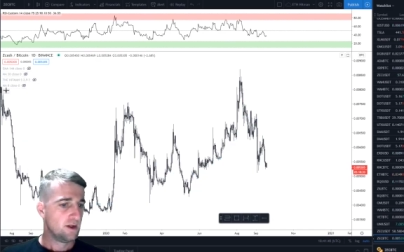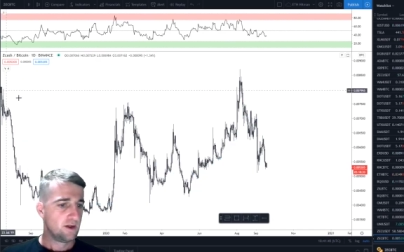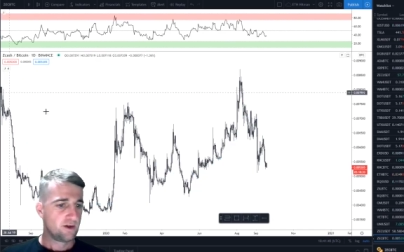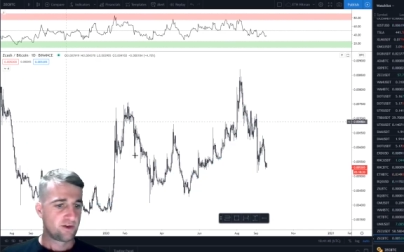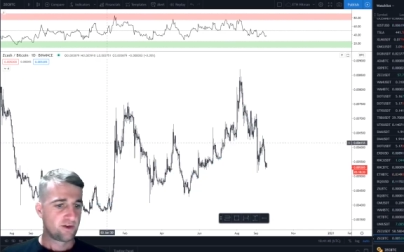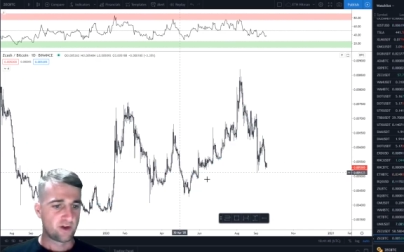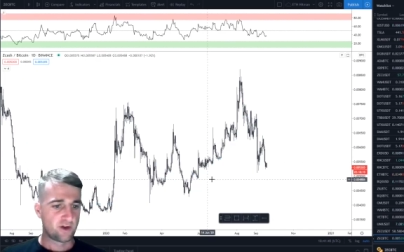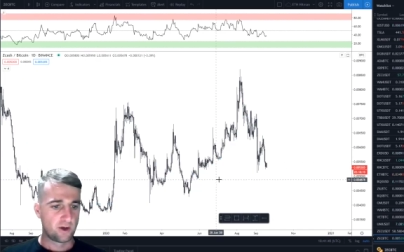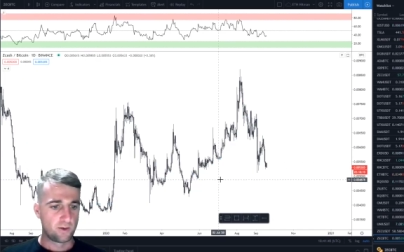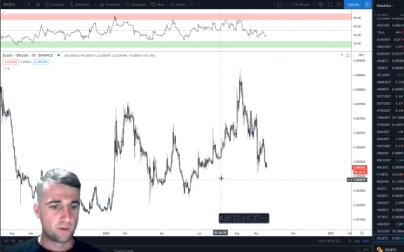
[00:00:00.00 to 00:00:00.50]

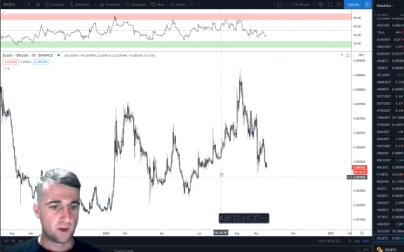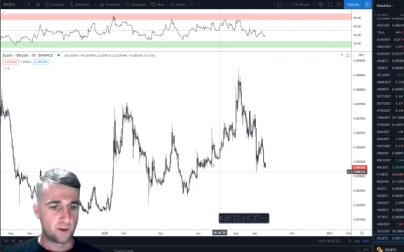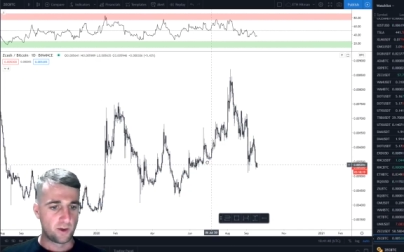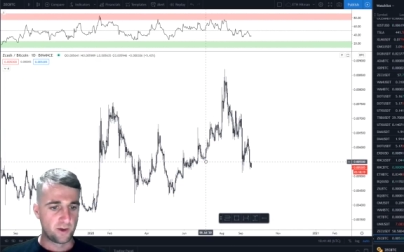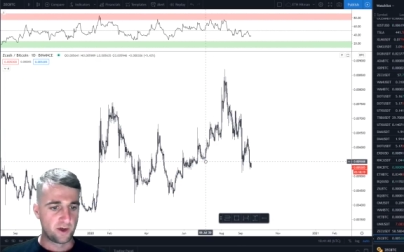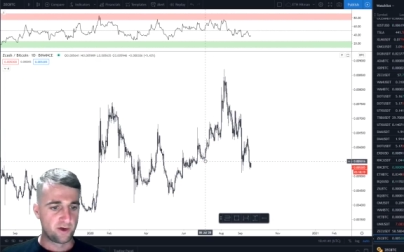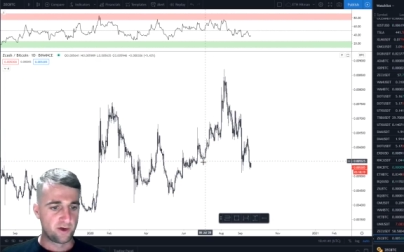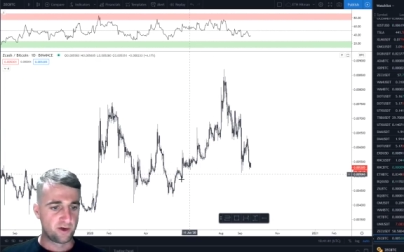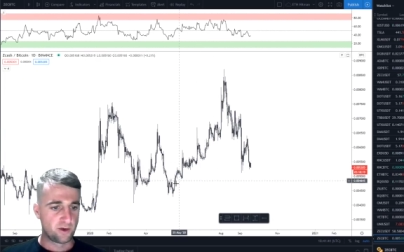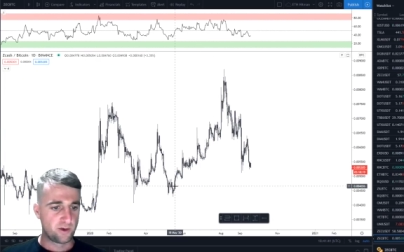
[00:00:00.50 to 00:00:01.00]
So what I
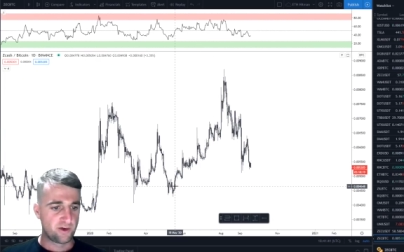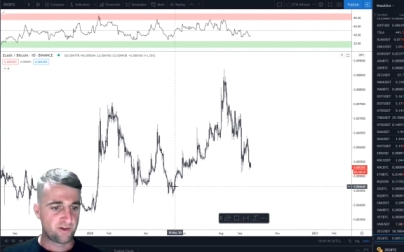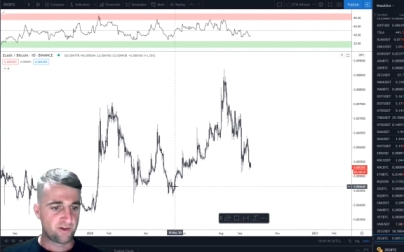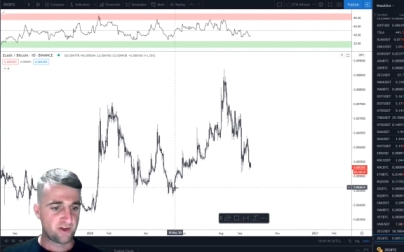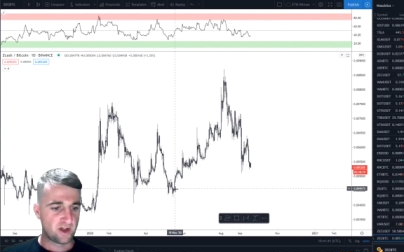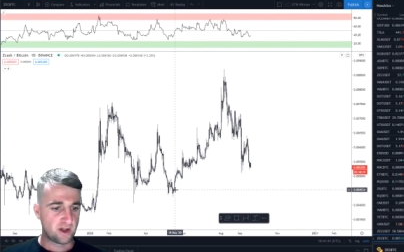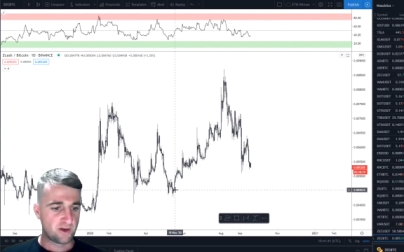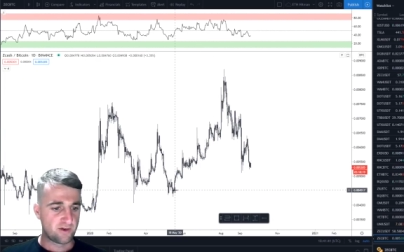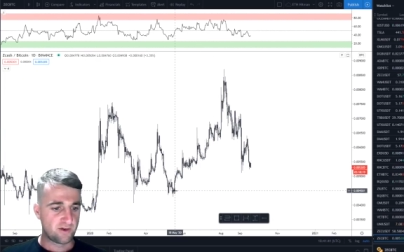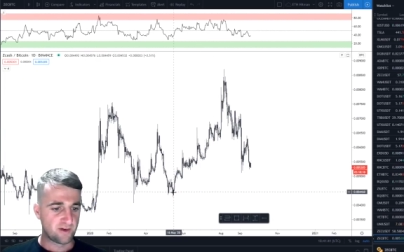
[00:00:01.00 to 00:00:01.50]
want to do is
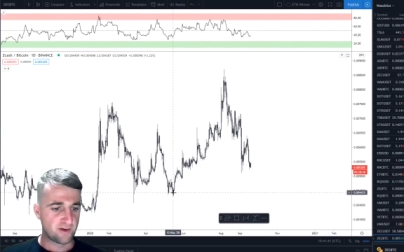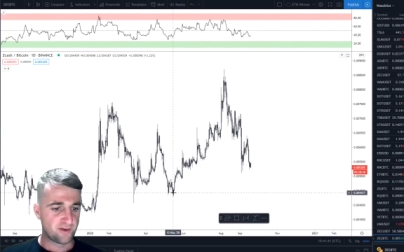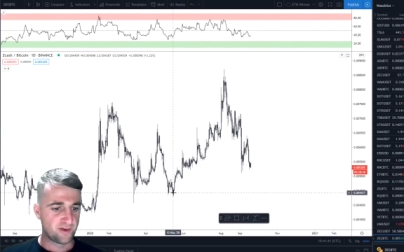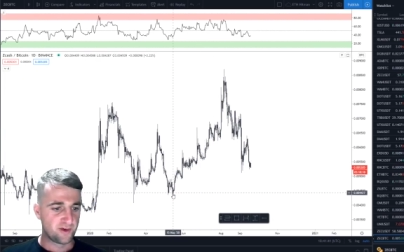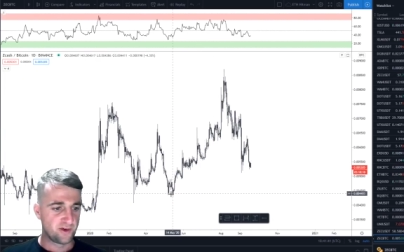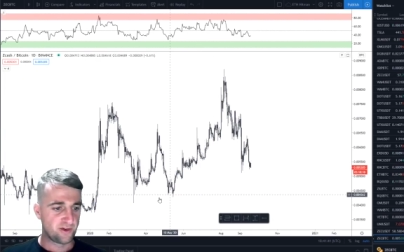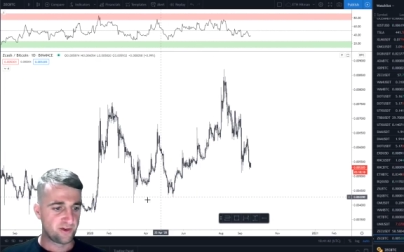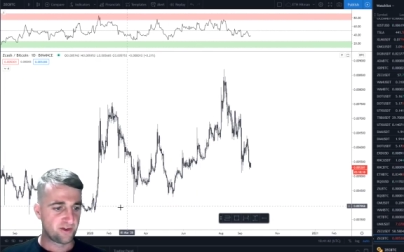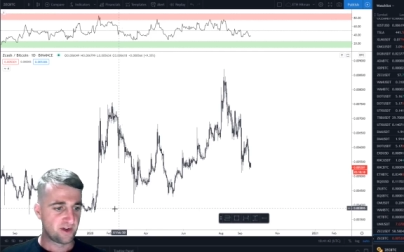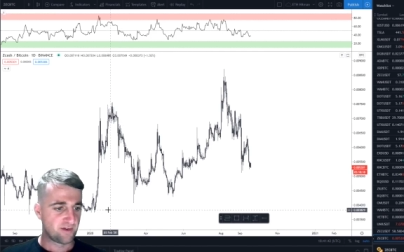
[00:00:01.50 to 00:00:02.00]
take that
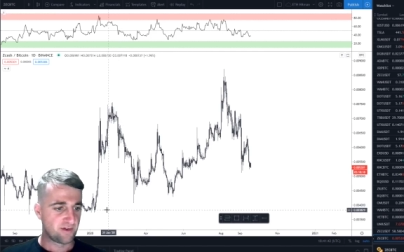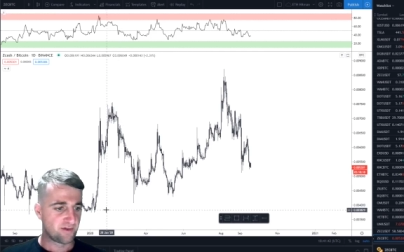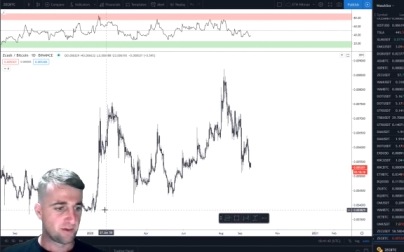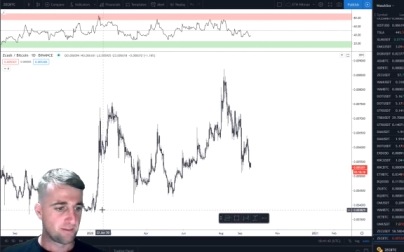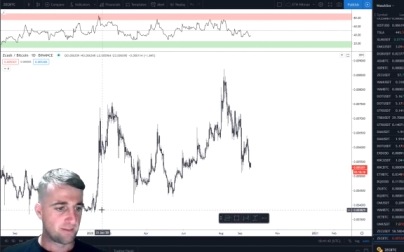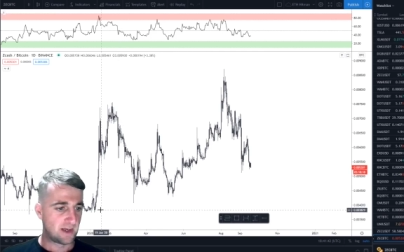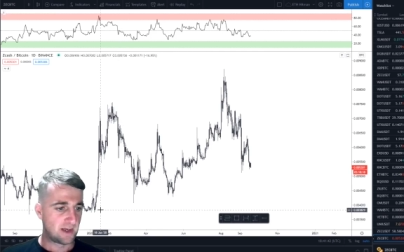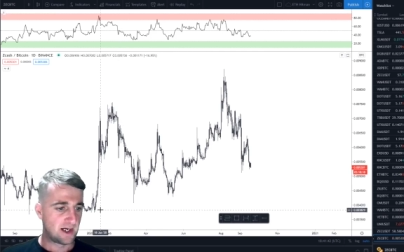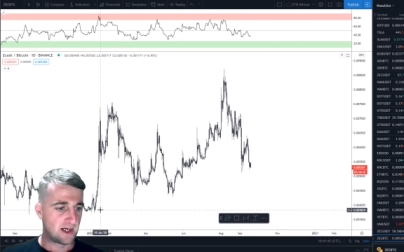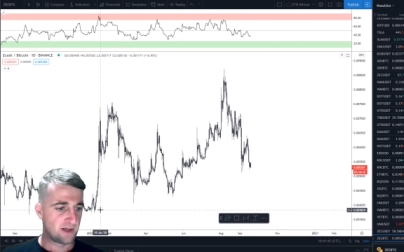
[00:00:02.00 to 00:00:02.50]
thirteenth of
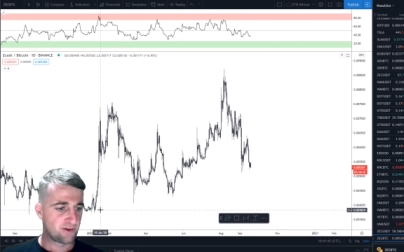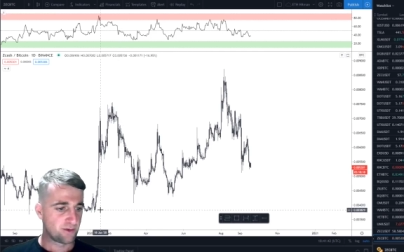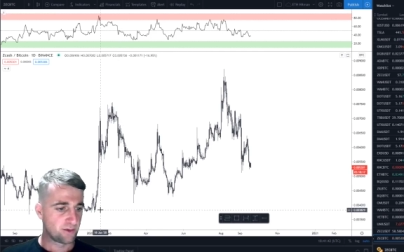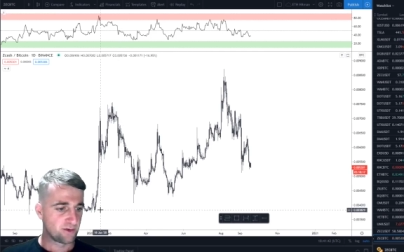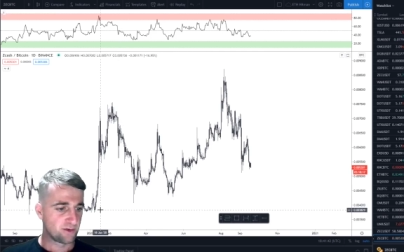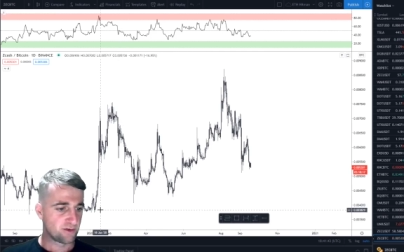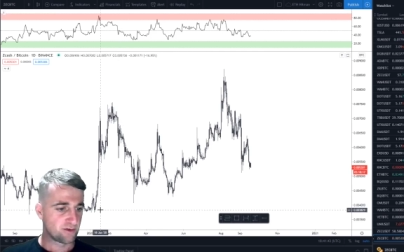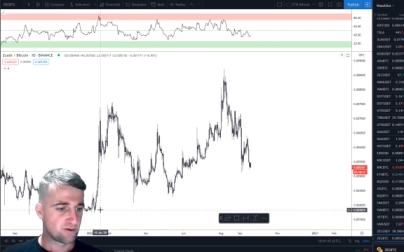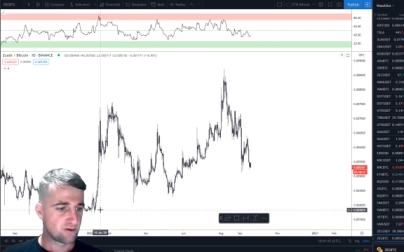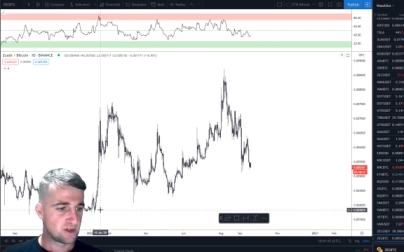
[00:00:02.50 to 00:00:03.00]
March
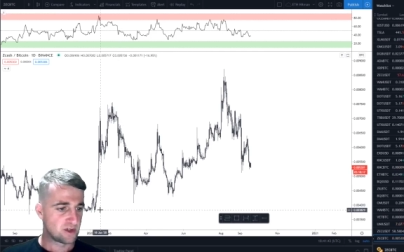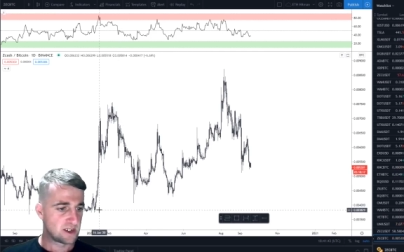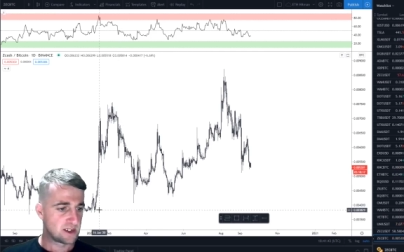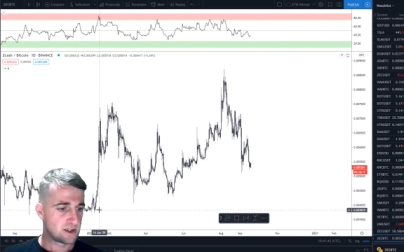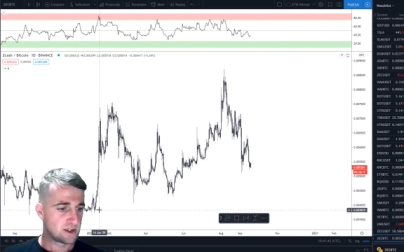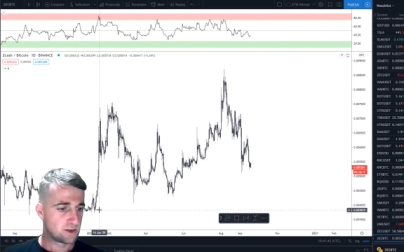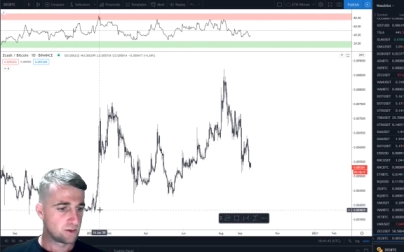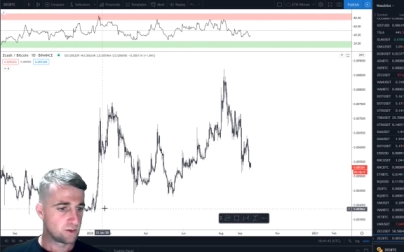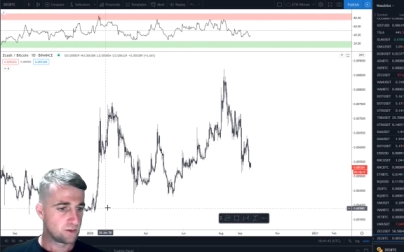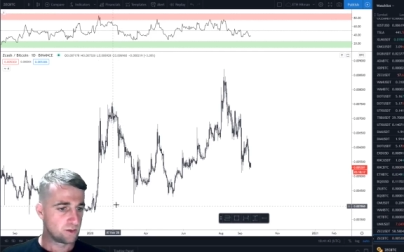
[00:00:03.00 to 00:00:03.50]
was
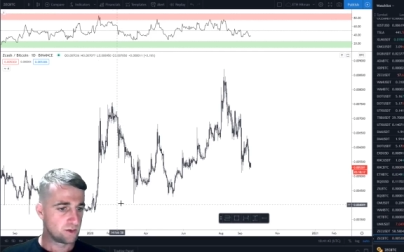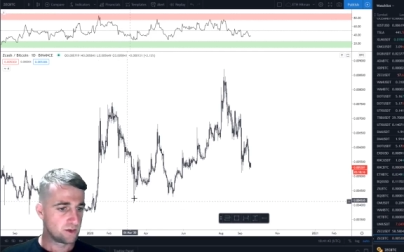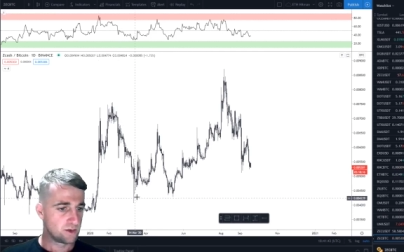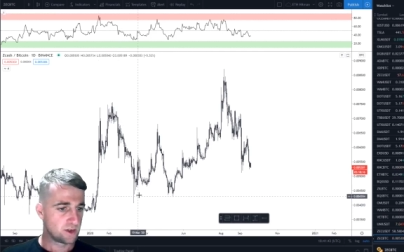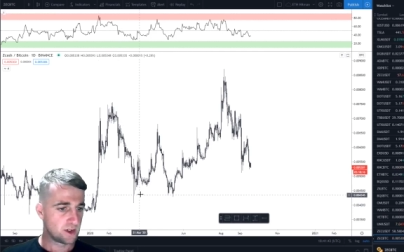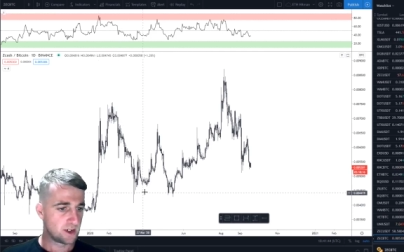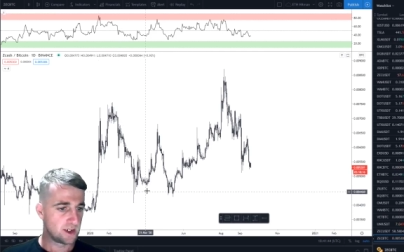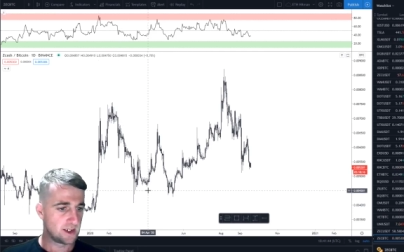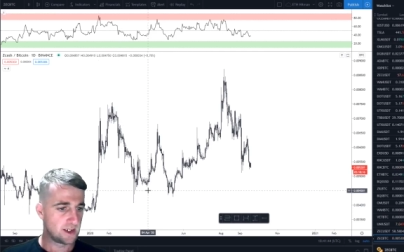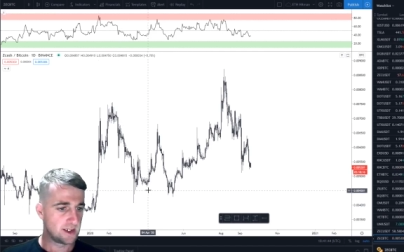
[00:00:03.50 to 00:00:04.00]

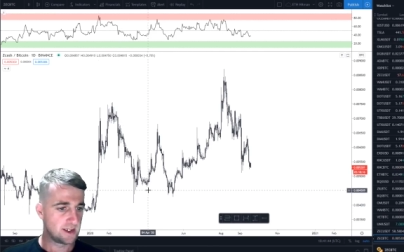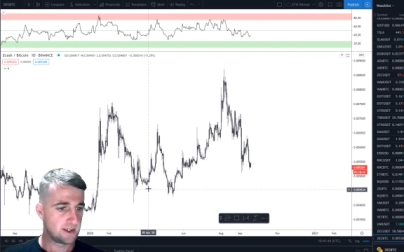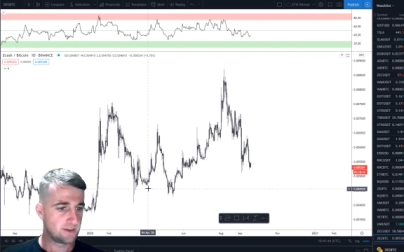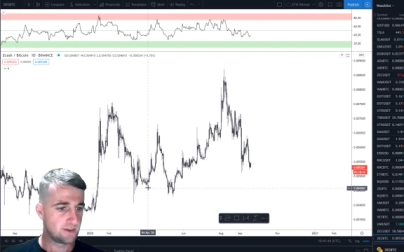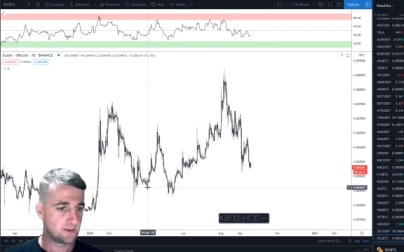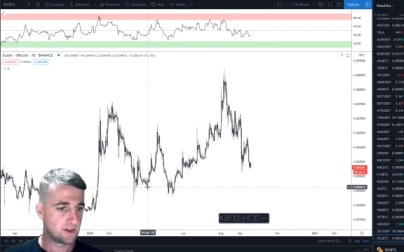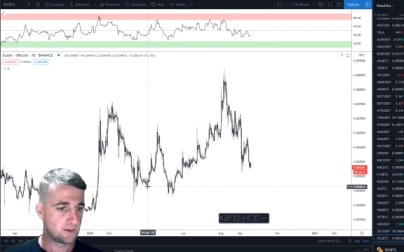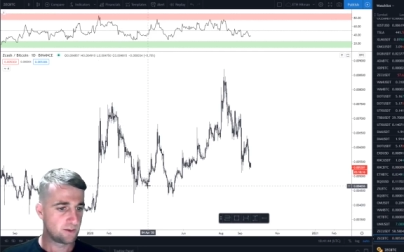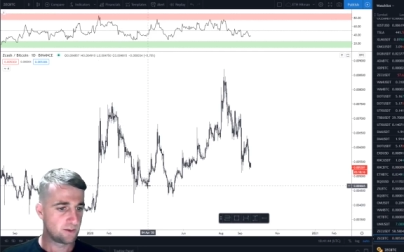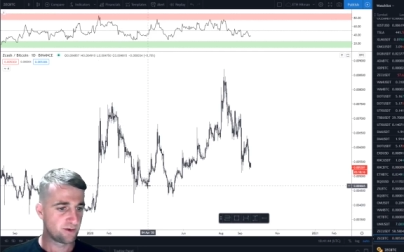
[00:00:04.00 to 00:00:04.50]
around,
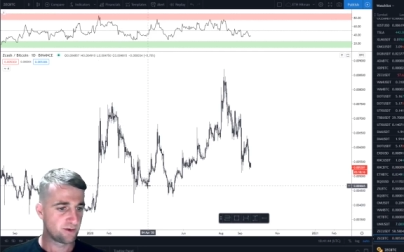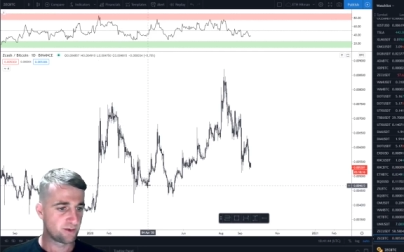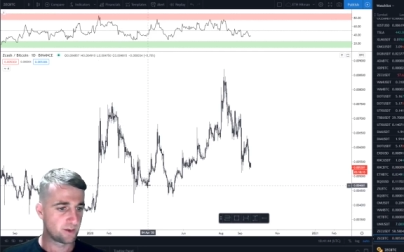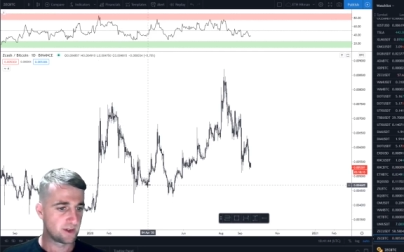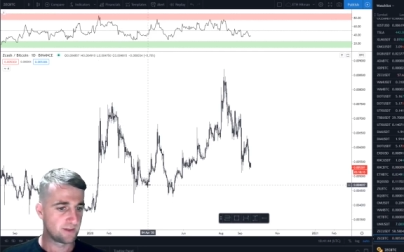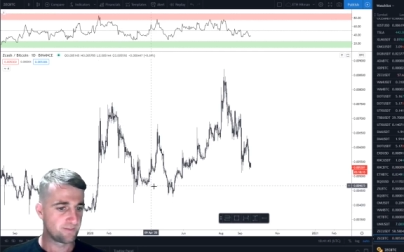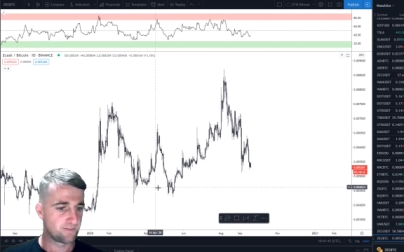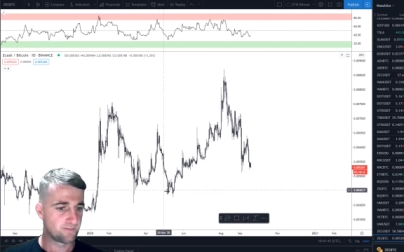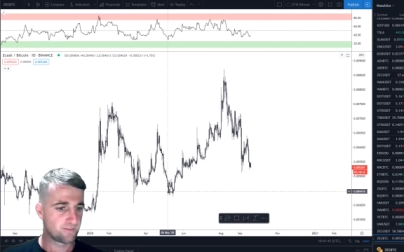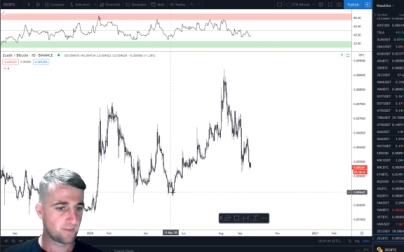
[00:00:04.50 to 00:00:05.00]
where was we?